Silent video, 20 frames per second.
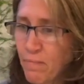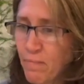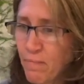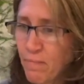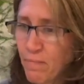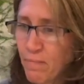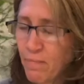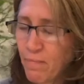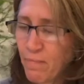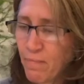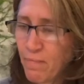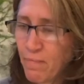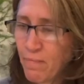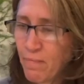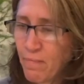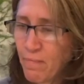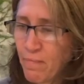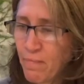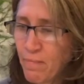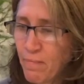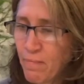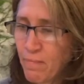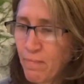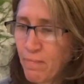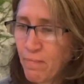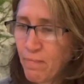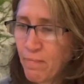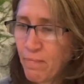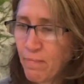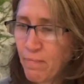
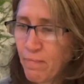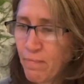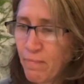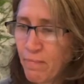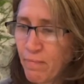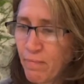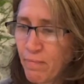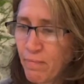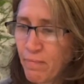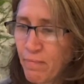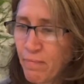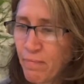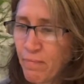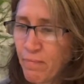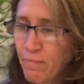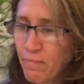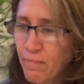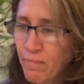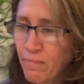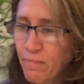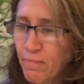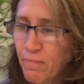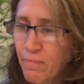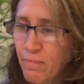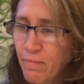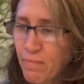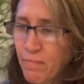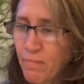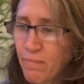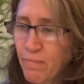
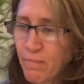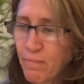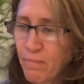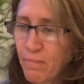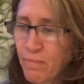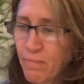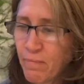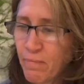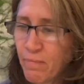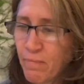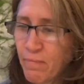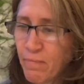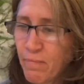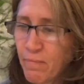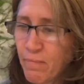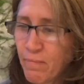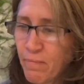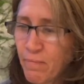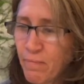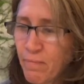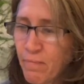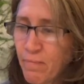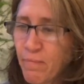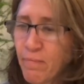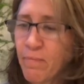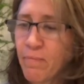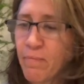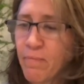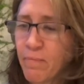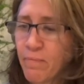
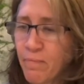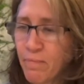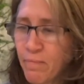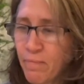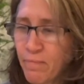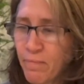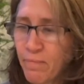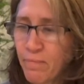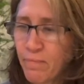(silent)